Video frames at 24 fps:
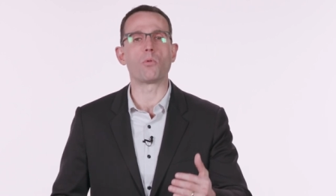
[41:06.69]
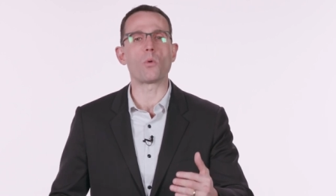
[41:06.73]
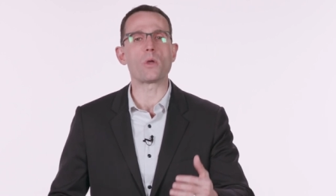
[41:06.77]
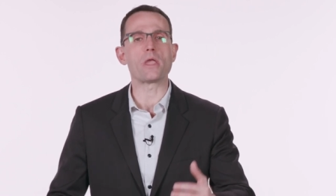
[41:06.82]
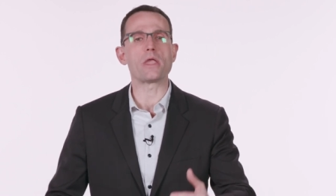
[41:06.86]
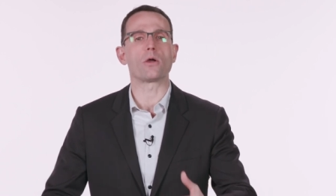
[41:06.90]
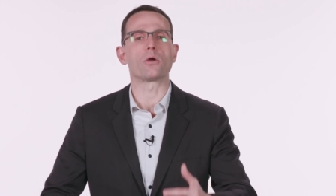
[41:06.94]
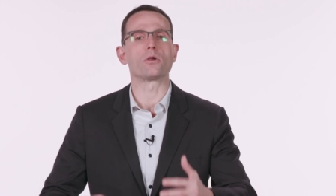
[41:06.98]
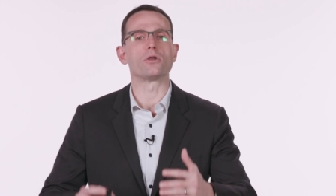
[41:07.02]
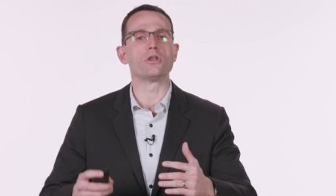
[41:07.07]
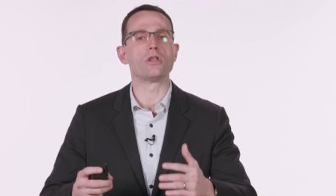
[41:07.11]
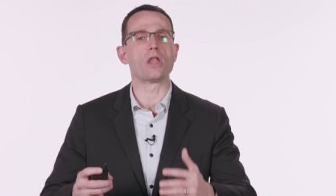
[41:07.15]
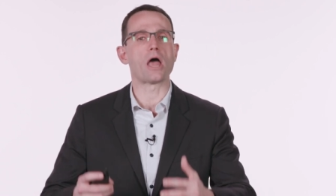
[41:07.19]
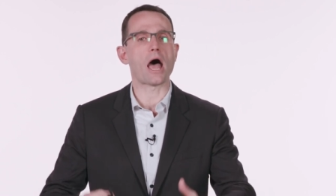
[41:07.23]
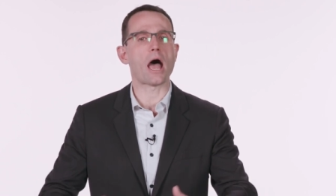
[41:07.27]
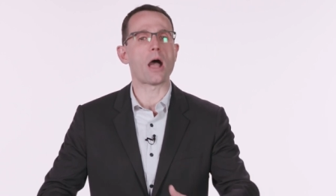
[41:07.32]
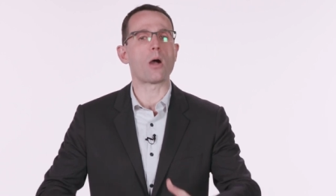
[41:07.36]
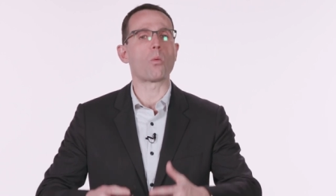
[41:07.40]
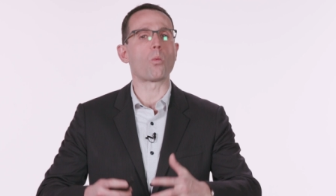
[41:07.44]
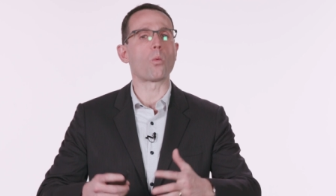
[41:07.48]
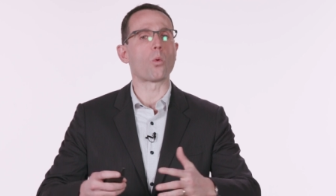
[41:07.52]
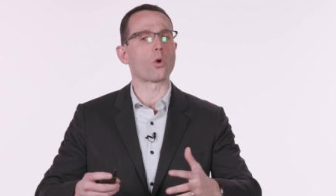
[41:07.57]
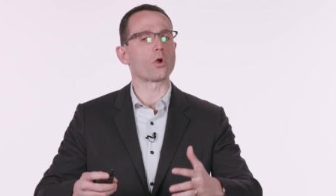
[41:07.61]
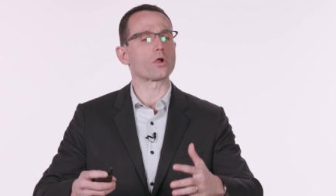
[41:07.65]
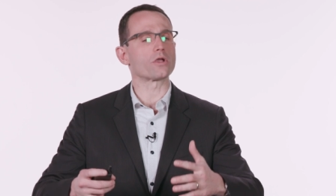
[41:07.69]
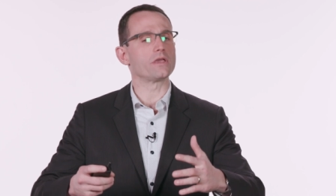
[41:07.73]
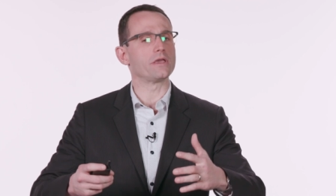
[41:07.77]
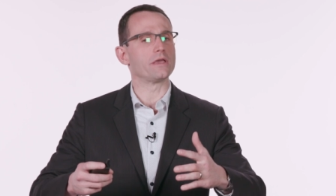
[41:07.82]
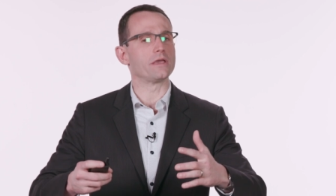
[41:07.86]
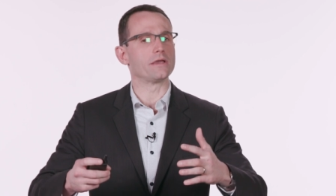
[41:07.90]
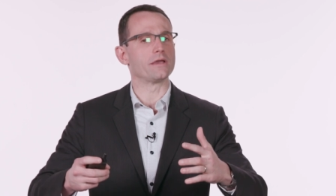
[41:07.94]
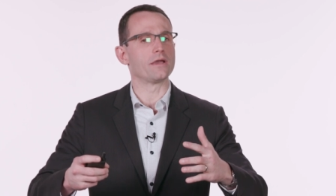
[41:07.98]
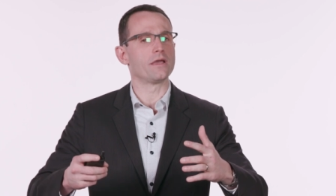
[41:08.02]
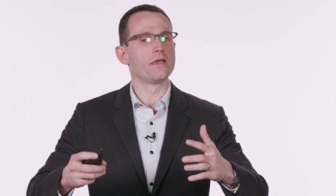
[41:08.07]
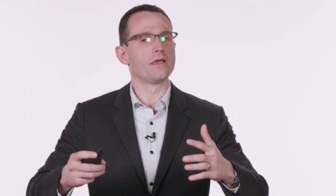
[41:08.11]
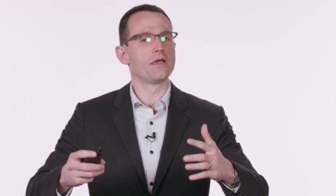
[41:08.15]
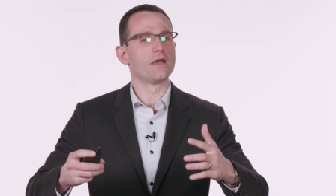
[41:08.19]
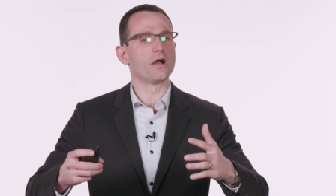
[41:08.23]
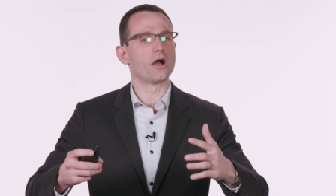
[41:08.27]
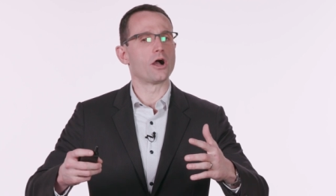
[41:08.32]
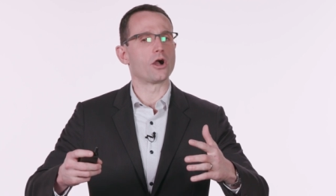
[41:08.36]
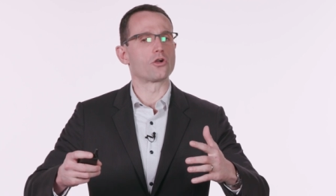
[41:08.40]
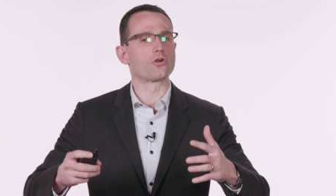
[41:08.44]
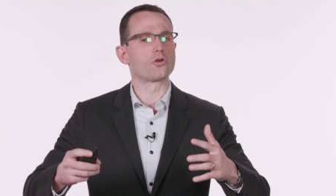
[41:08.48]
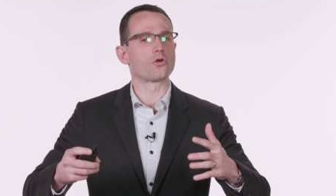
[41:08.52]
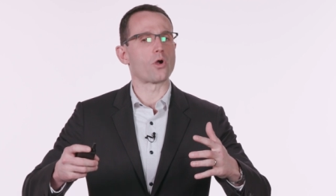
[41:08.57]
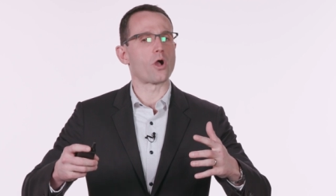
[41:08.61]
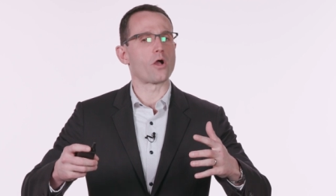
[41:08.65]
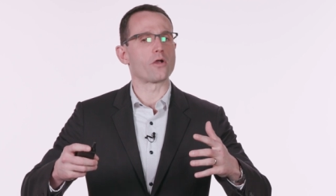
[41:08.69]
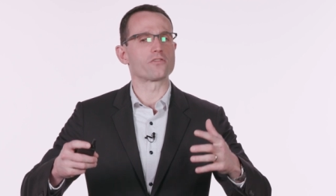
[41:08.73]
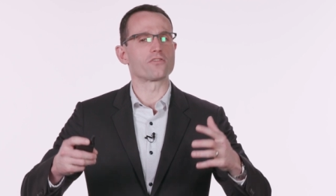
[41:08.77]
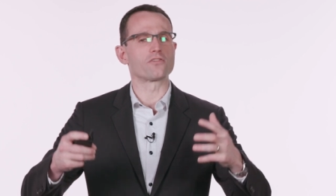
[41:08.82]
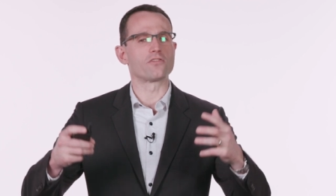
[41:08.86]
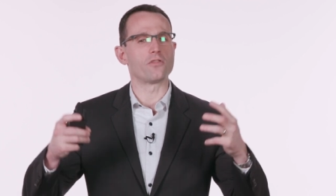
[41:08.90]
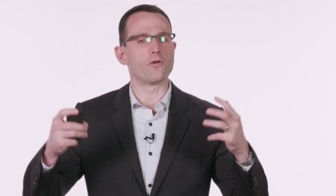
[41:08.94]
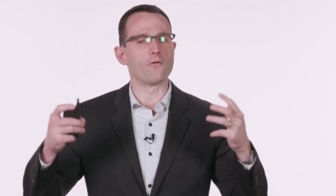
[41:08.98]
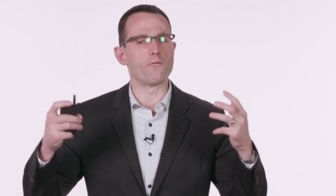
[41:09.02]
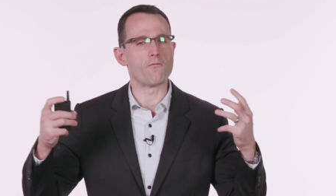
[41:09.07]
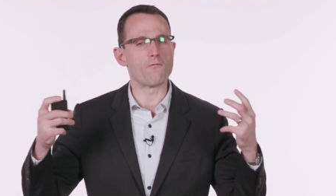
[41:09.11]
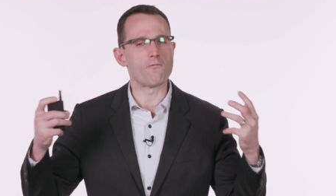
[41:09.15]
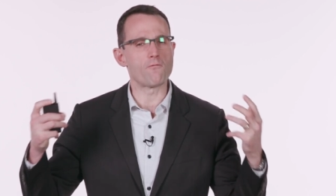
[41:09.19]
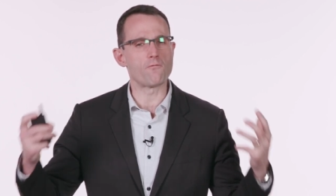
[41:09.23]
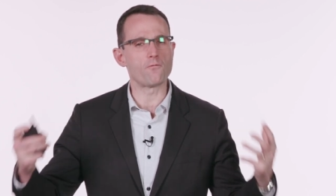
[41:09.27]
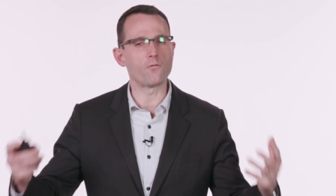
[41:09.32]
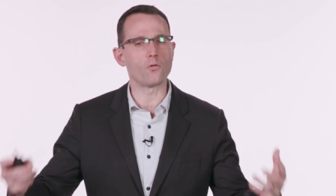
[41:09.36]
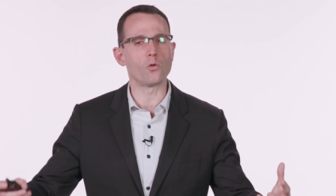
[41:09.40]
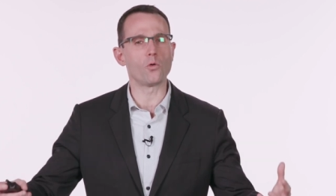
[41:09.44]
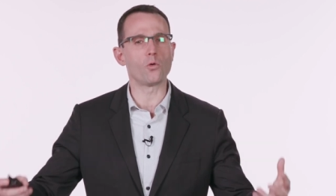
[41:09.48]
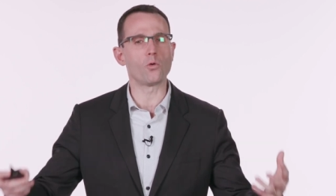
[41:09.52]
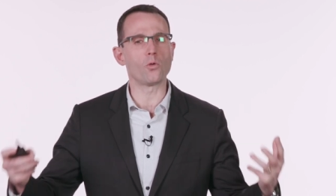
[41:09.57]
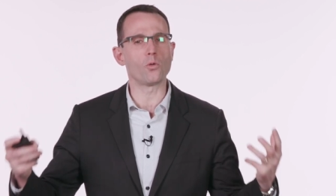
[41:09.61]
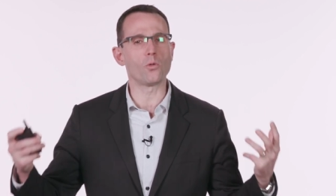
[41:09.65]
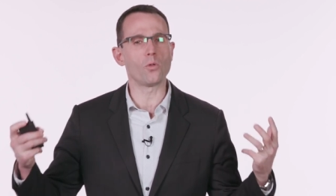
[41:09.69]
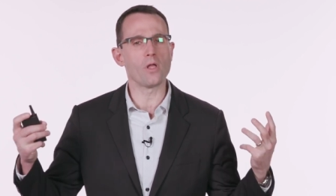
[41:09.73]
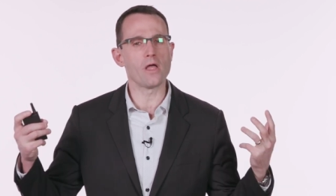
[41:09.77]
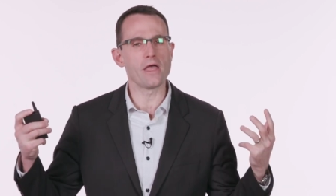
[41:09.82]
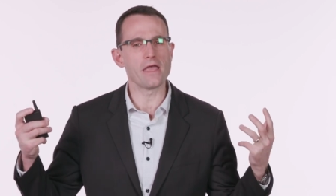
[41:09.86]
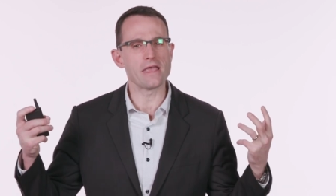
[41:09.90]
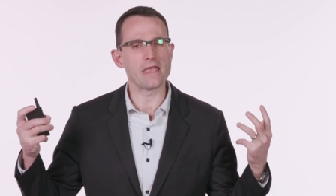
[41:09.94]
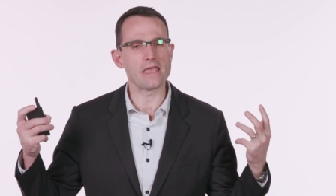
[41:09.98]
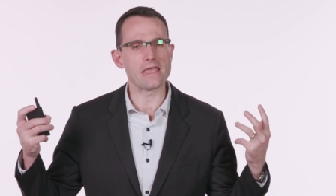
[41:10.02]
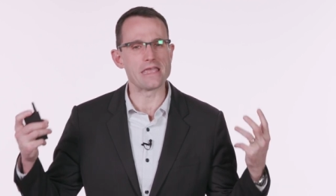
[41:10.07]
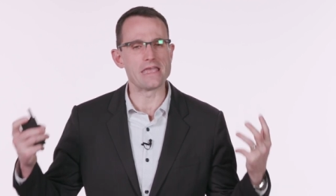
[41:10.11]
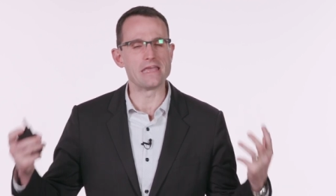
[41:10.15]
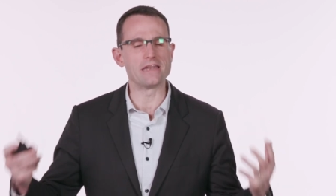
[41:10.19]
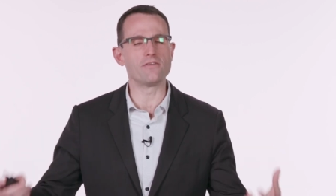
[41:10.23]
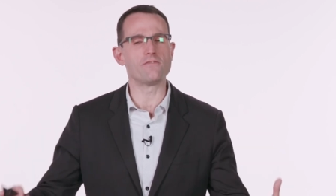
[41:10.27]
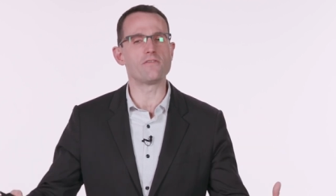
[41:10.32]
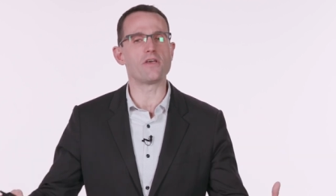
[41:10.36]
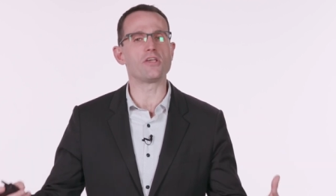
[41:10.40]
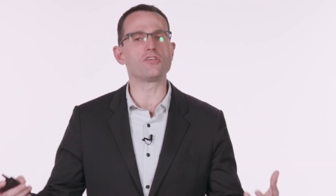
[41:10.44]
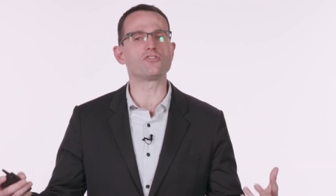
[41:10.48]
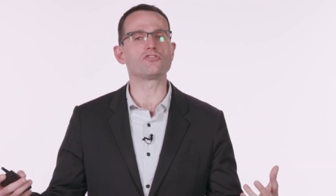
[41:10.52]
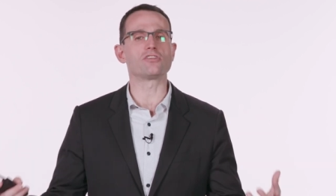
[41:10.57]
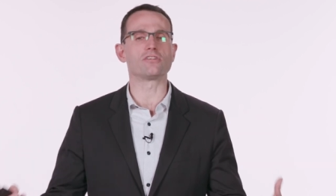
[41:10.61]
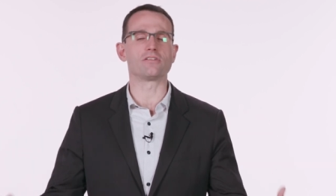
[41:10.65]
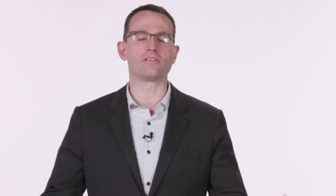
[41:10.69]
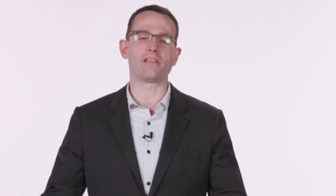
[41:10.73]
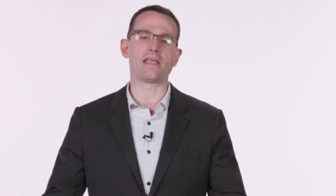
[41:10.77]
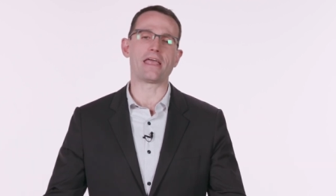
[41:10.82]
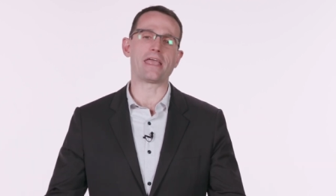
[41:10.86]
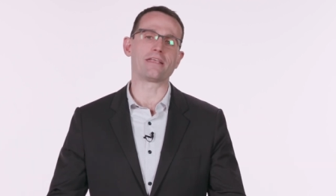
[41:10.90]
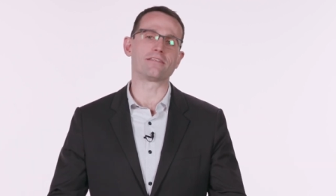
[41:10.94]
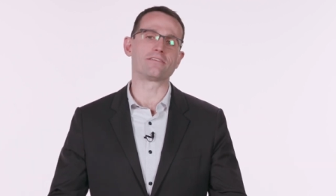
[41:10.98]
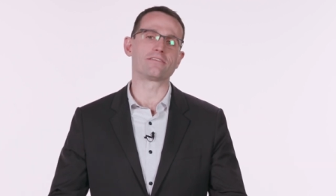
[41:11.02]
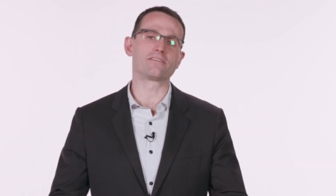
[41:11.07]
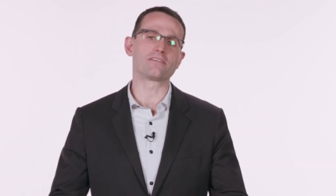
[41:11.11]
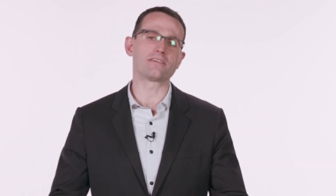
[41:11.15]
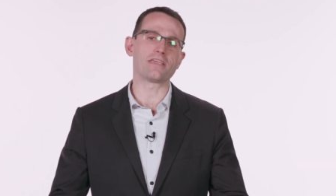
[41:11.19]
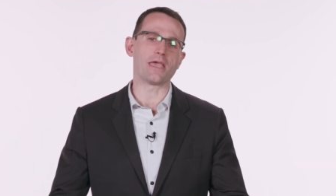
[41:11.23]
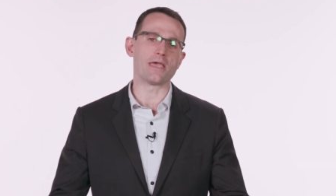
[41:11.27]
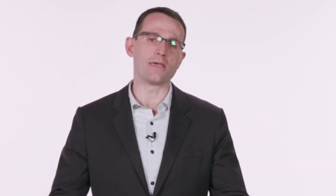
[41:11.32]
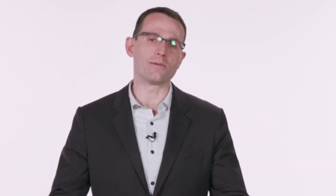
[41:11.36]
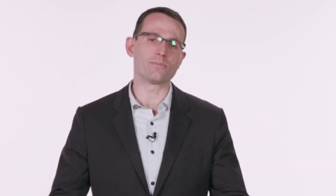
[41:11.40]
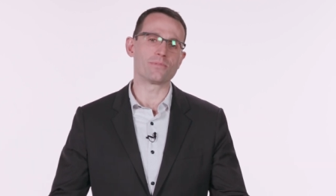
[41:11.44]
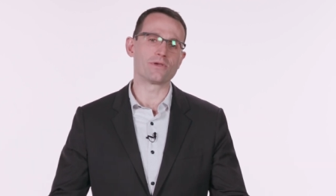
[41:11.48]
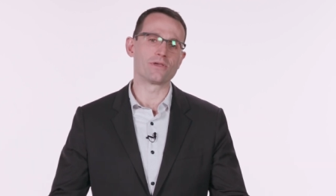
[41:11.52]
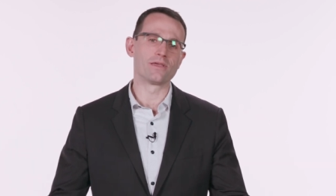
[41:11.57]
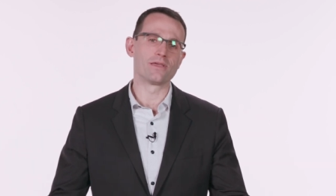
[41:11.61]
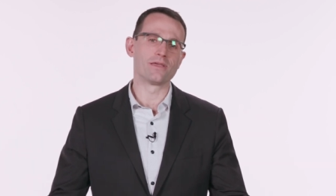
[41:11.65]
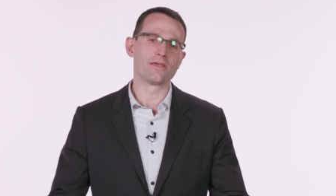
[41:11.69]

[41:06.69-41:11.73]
We are not working across the full innovation landscape